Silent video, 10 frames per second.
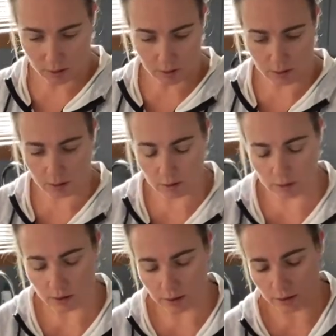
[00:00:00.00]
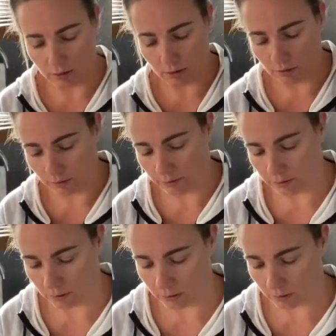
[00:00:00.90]
Another layer of
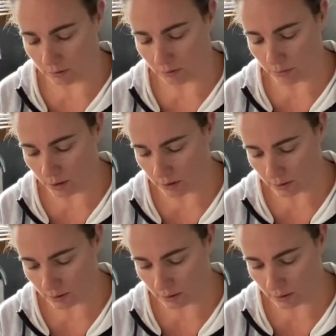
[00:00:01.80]
mince.